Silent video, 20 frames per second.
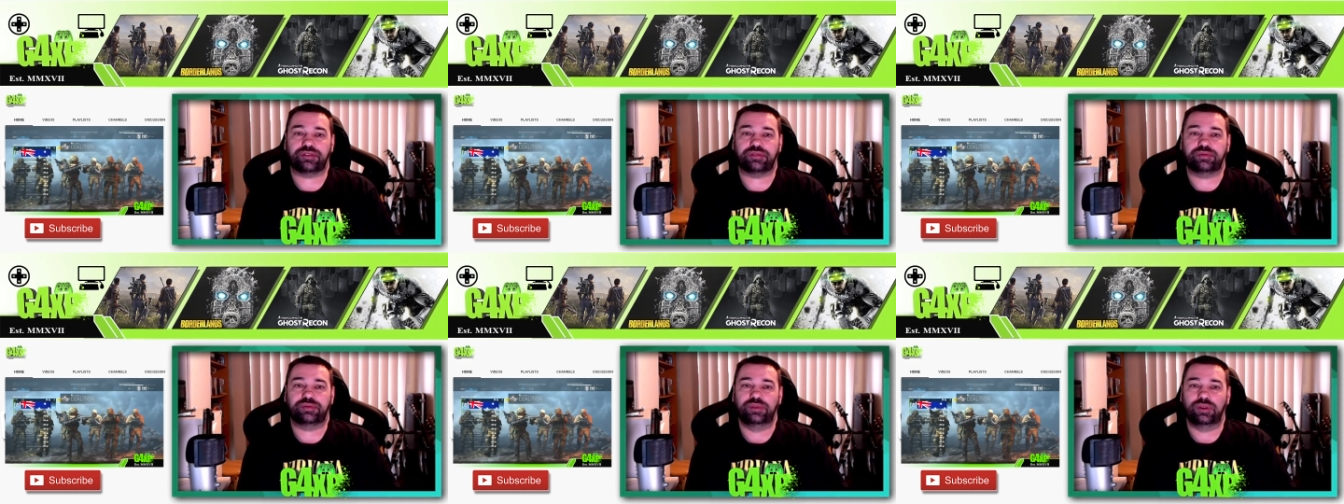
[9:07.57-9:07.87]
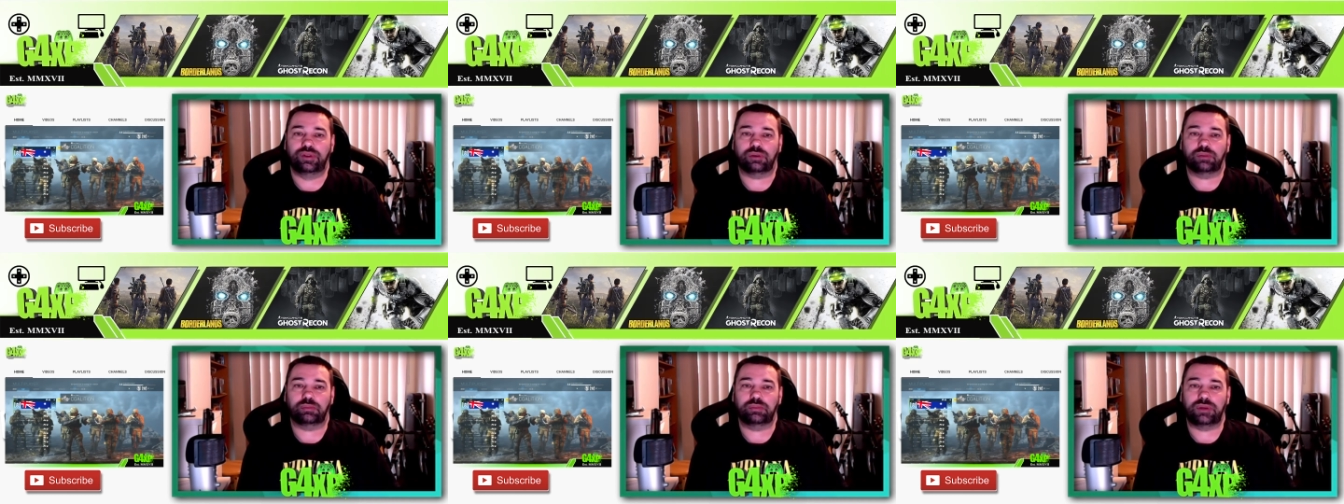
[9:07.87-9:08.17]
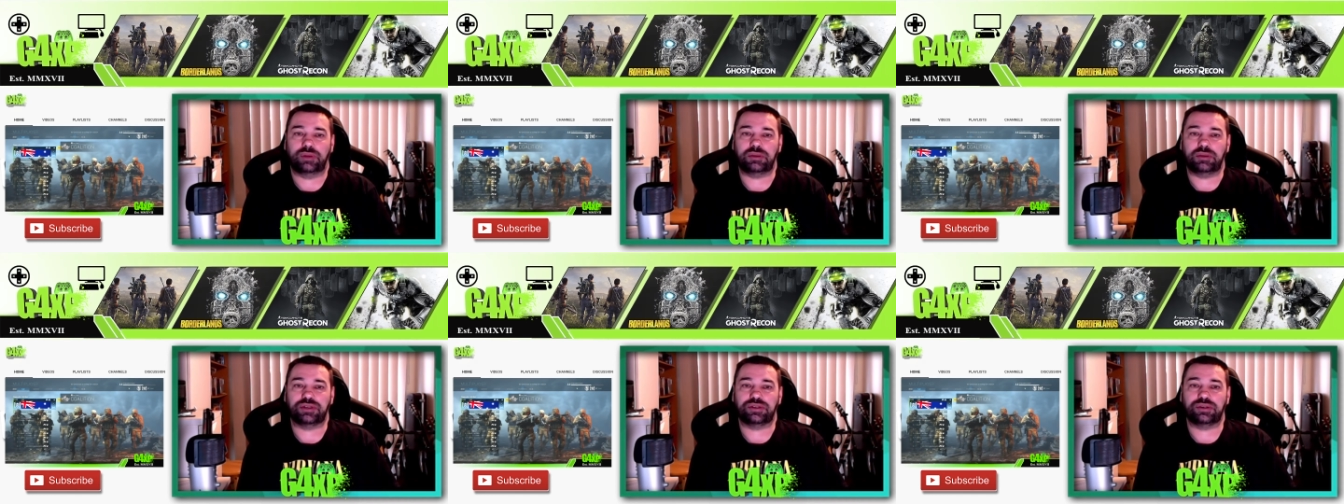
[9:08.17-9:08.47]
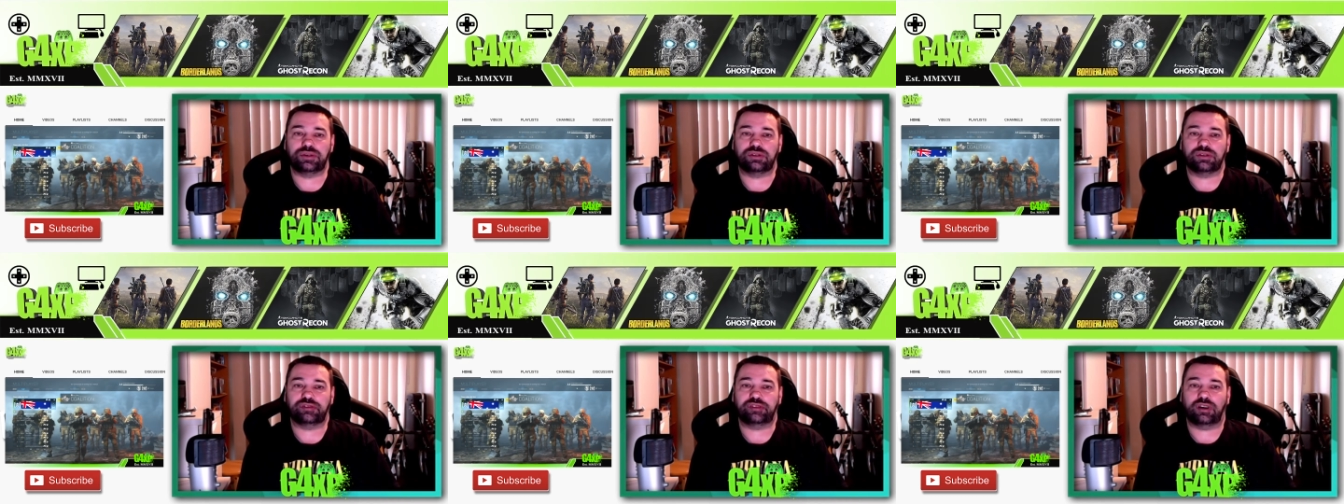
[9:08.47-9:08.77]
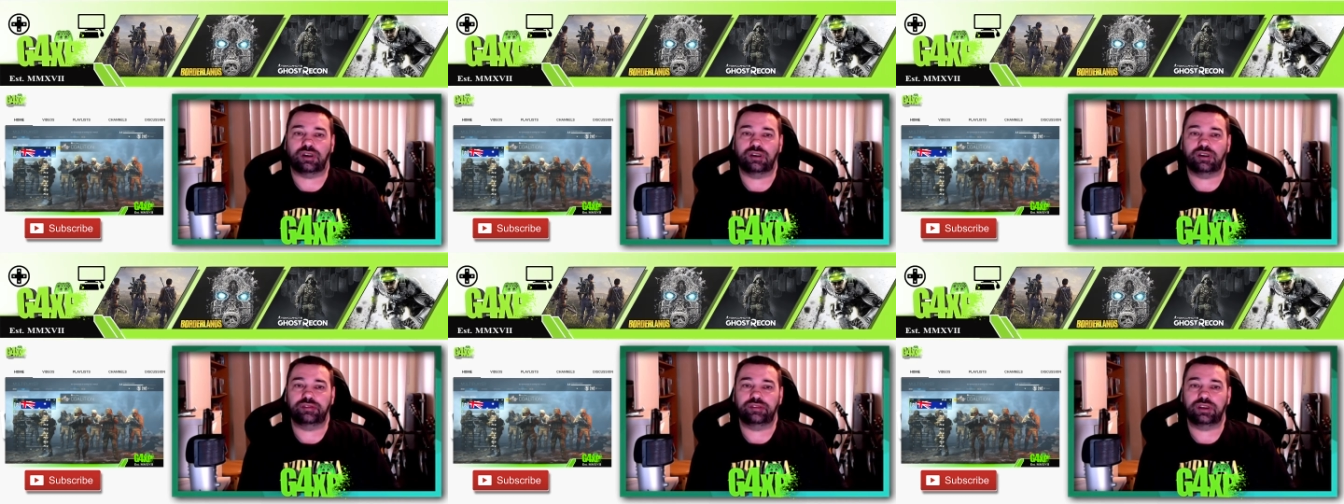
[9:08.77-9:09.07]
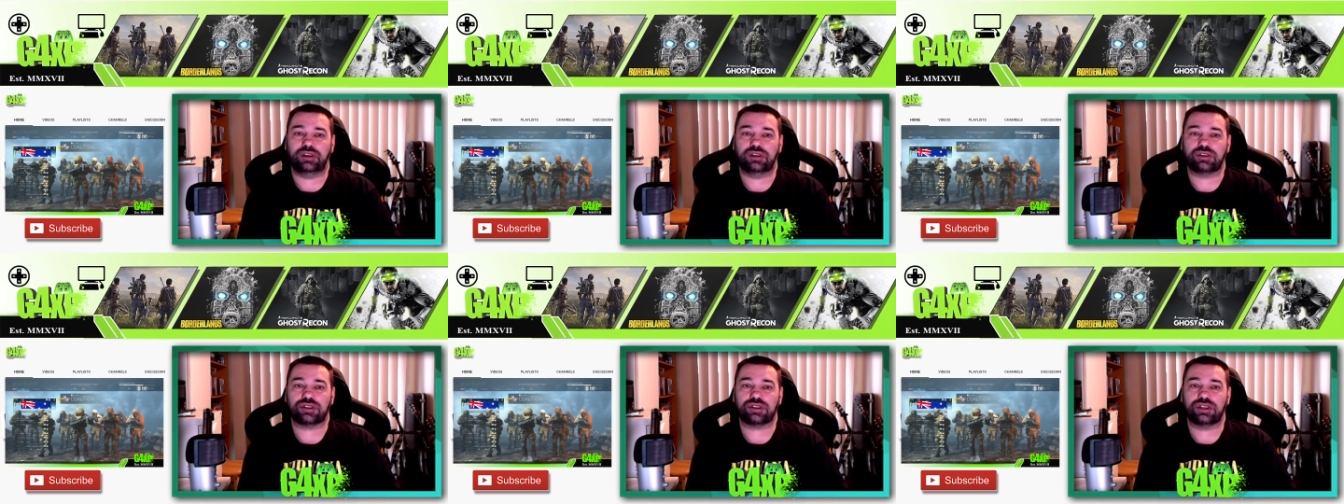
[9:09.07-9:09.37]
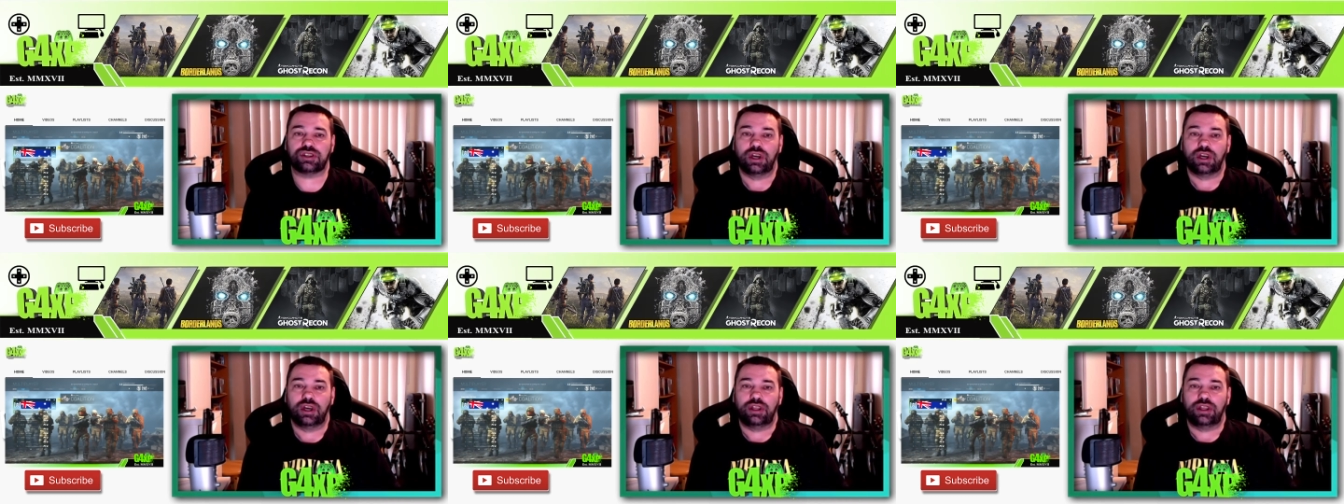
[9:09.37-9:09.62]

not maybe two to five years.